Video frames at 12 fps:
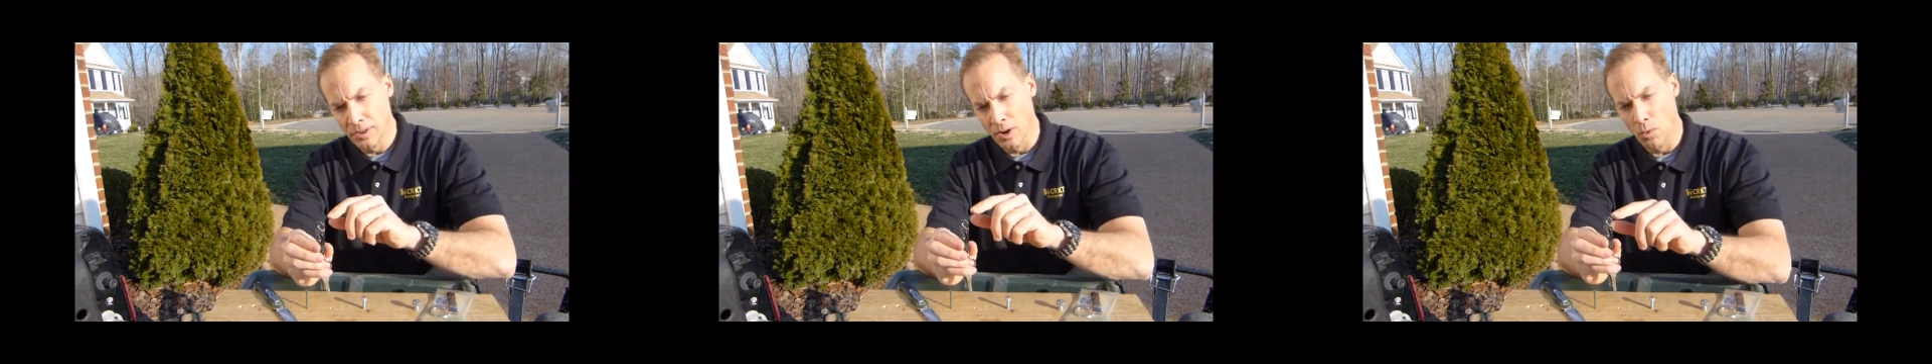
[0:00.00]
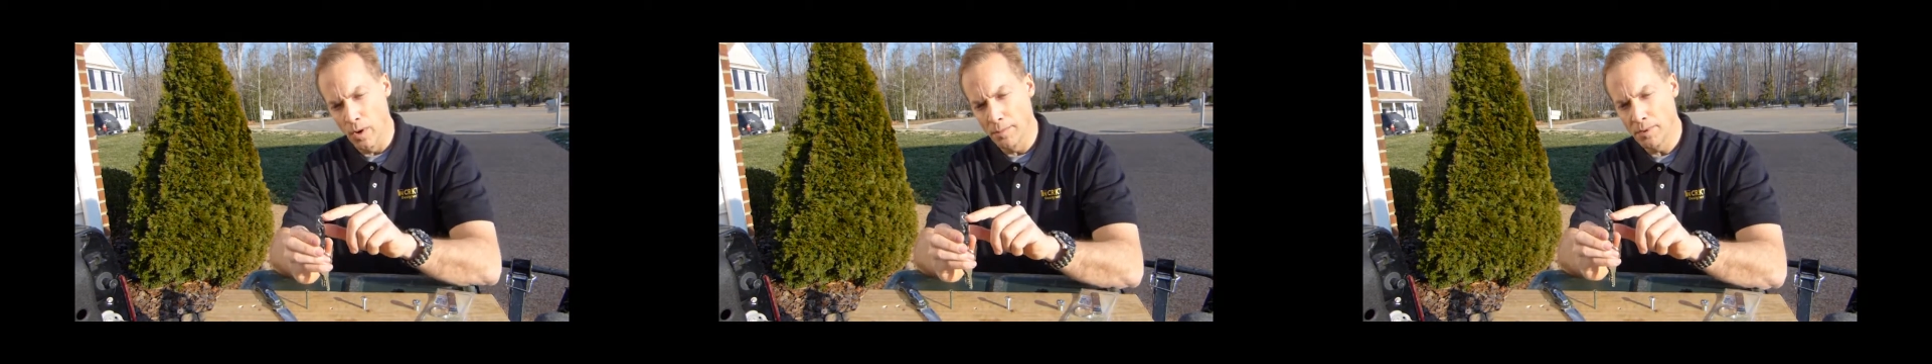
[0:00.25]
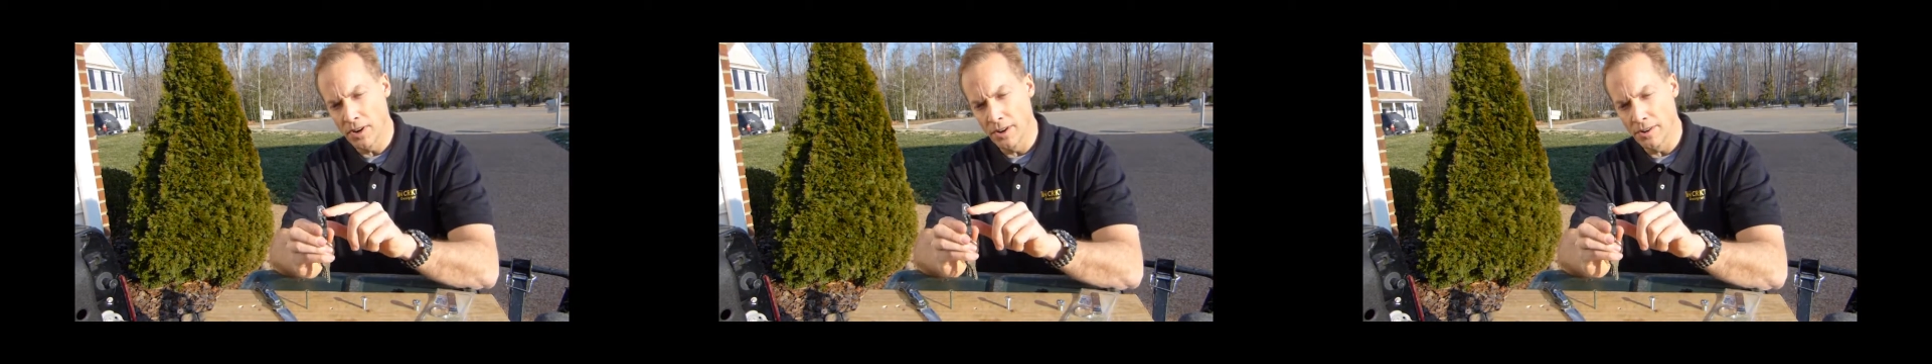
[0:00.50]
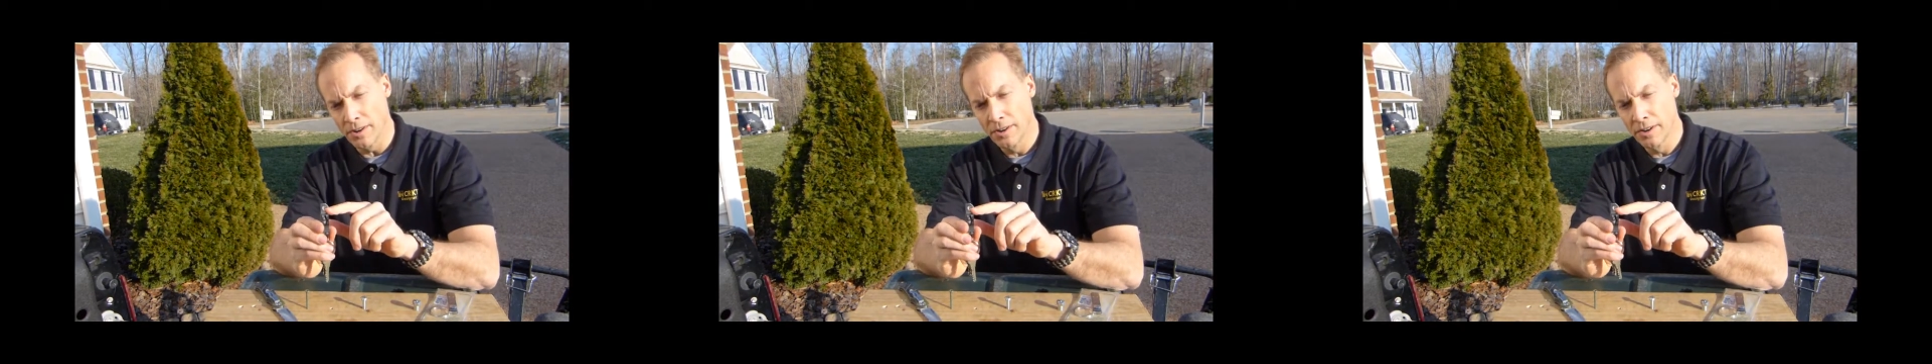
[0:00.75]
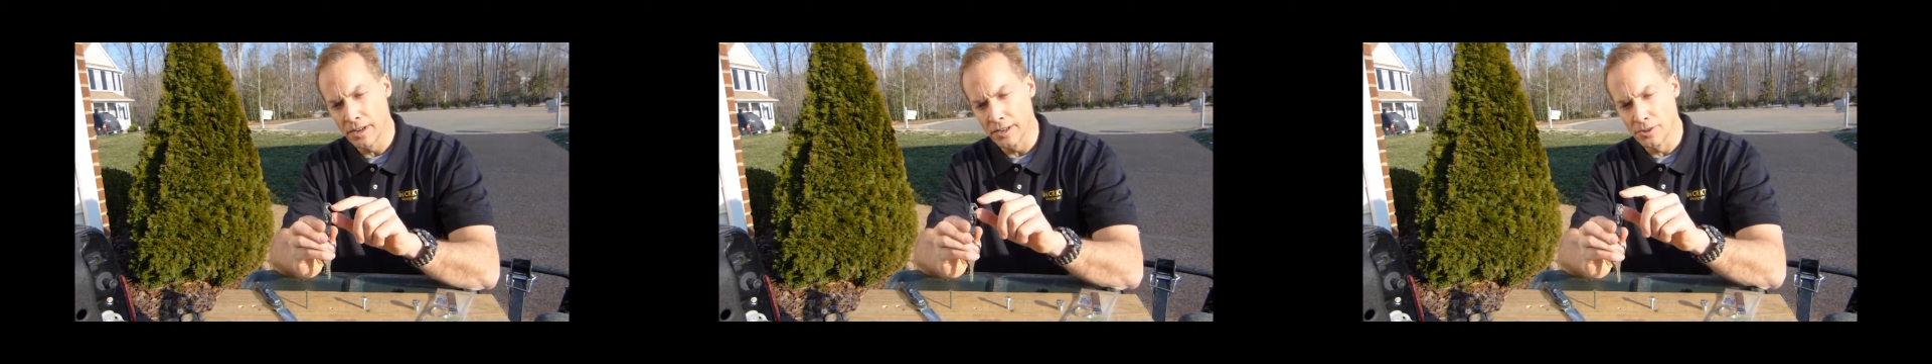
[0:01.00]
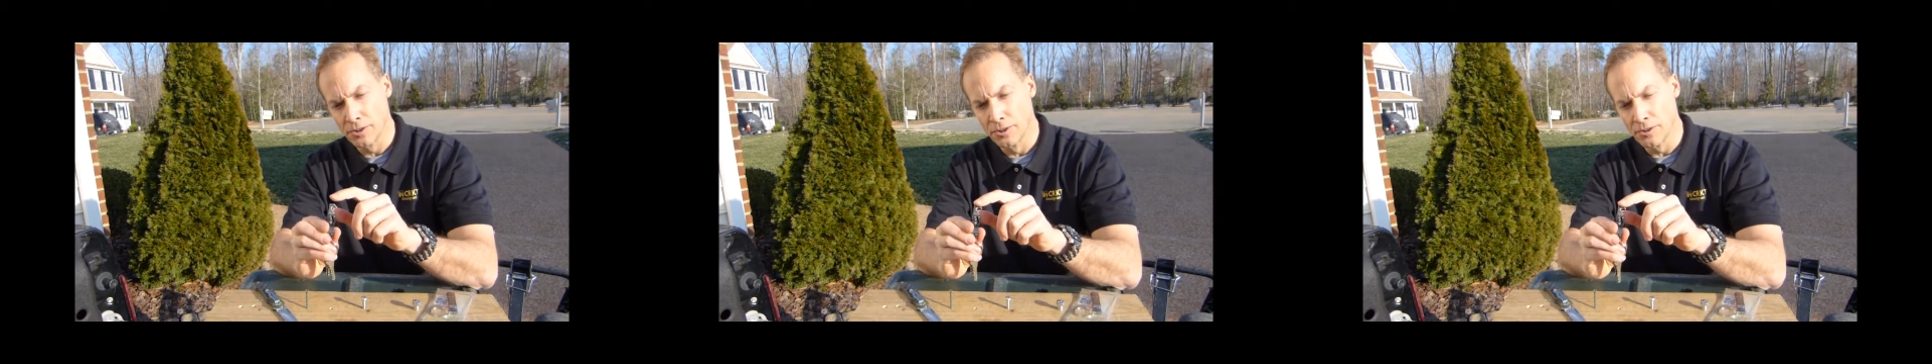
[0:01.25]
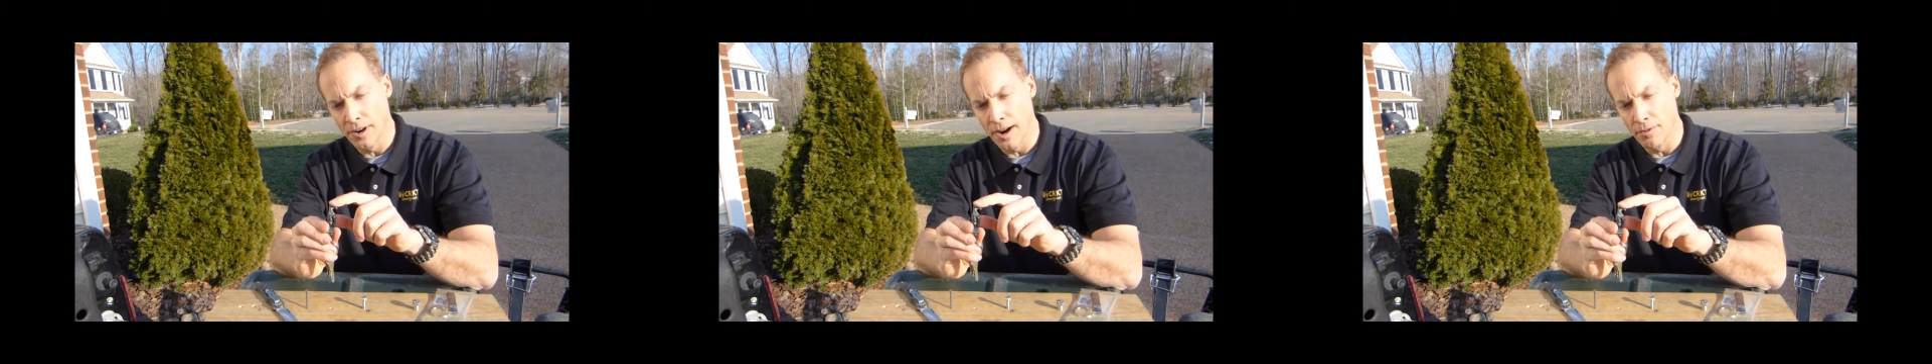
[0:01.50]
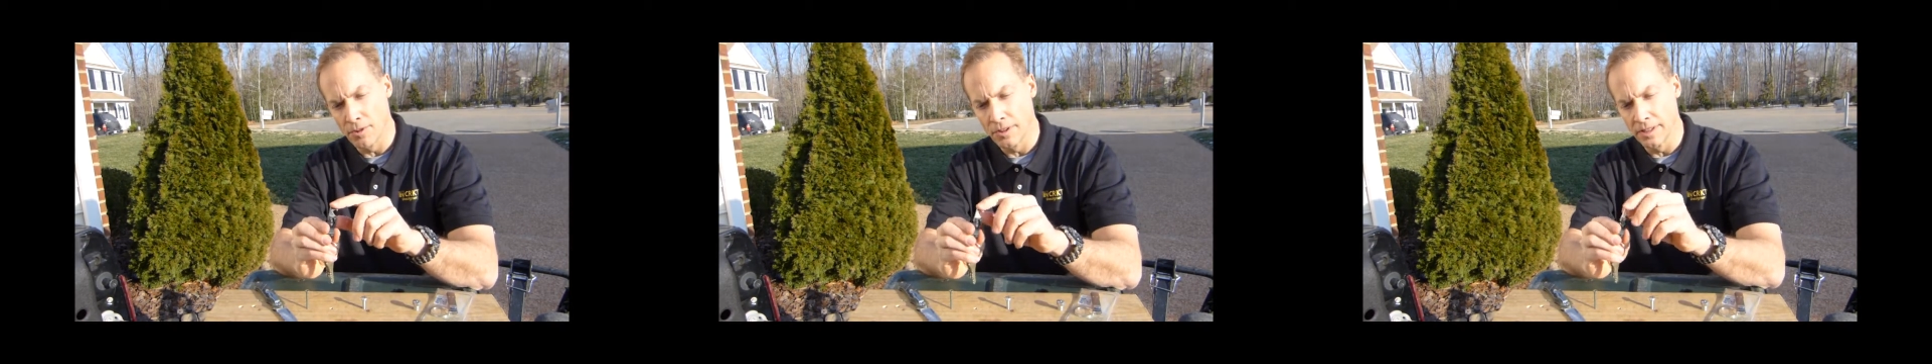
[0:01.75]
a web cutter and a
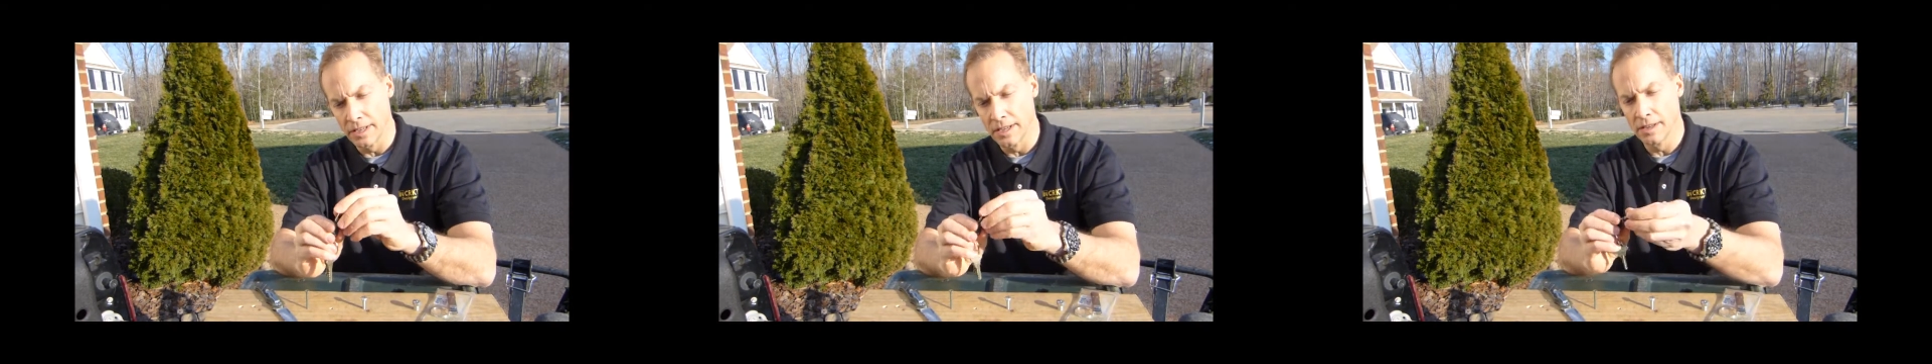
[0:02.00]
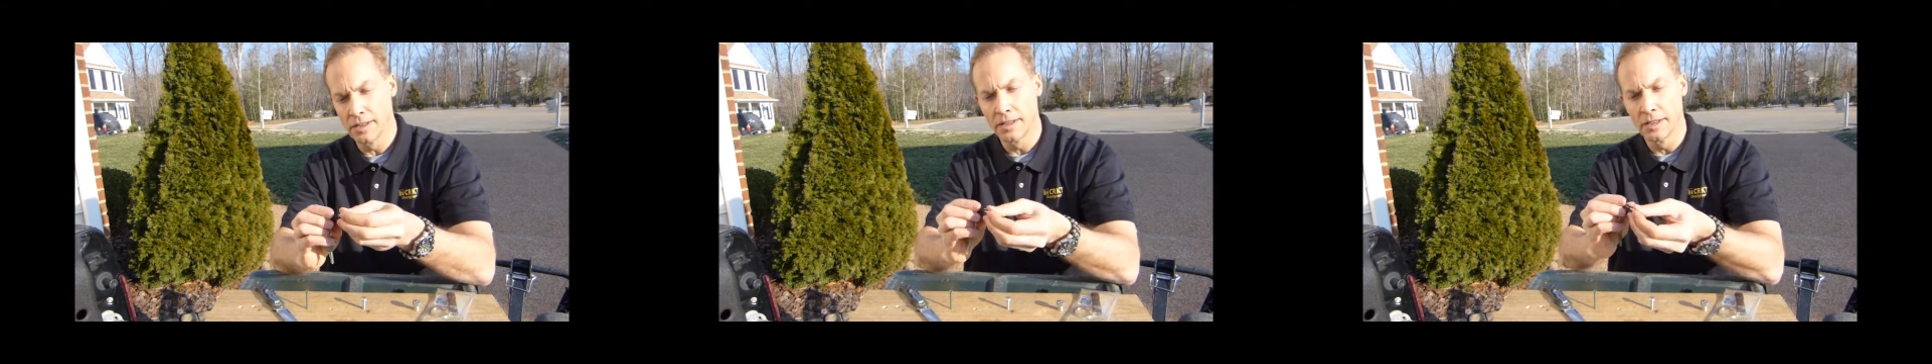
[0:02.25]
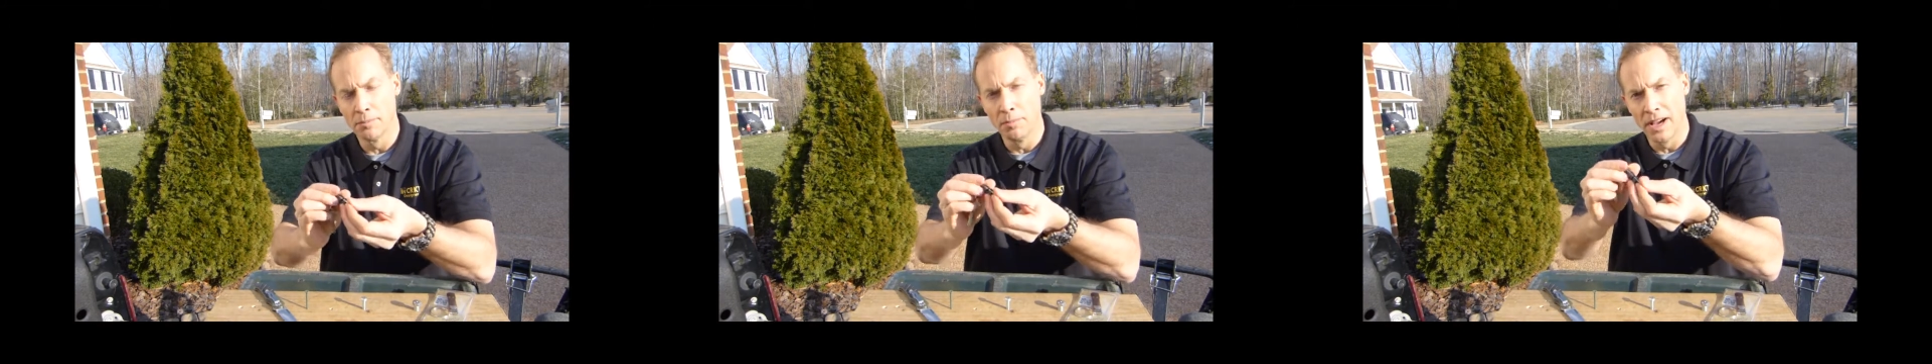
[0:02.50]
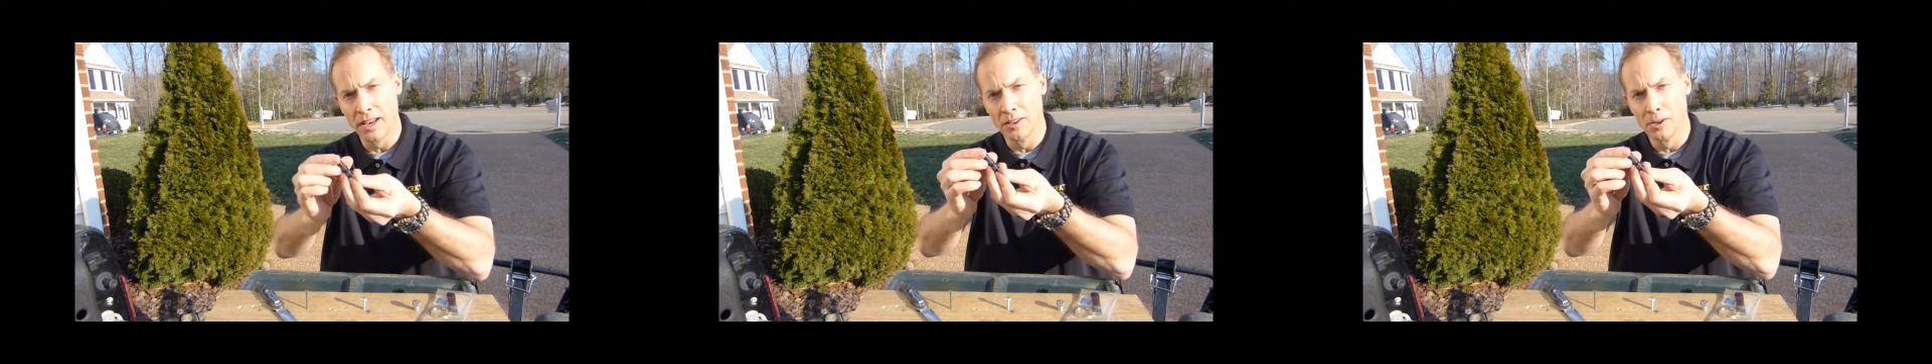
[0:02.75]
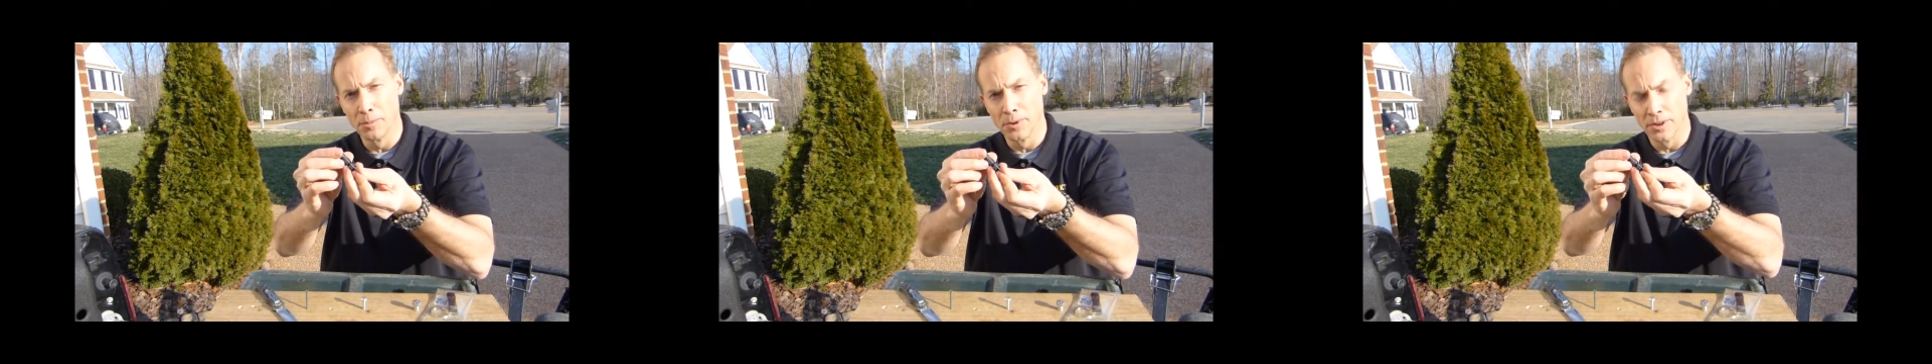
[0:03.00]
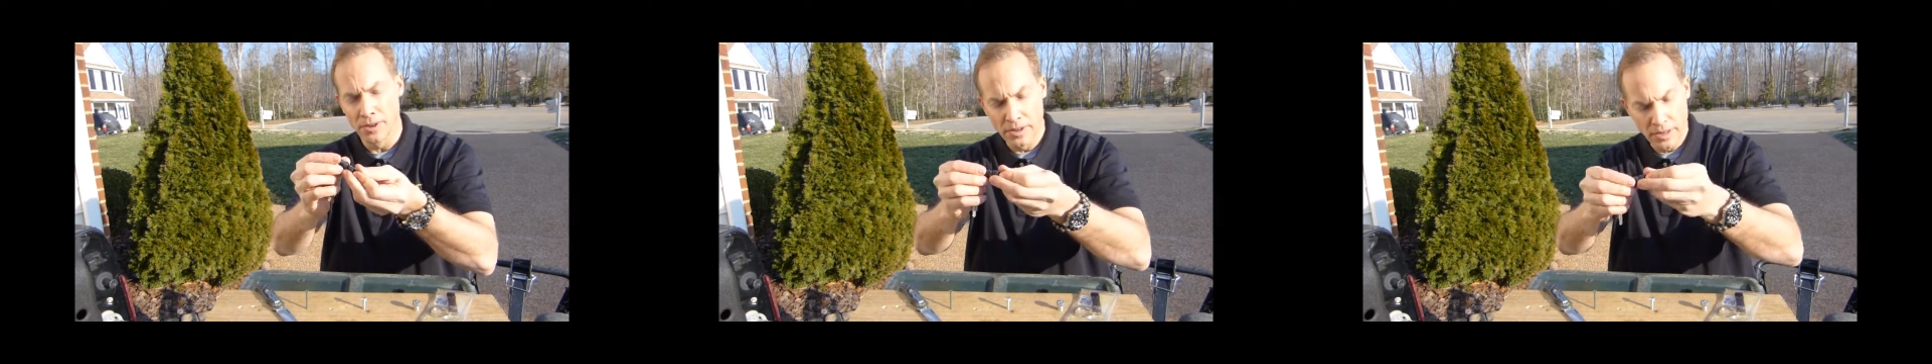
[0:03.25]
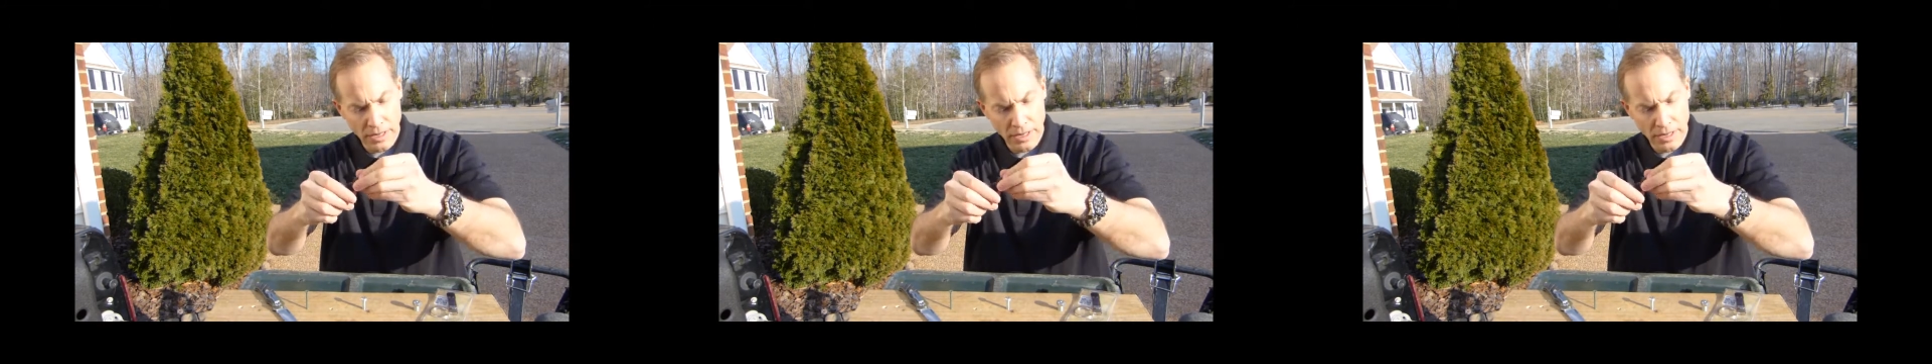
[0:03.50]
screwdriver on the end and a bottle opener.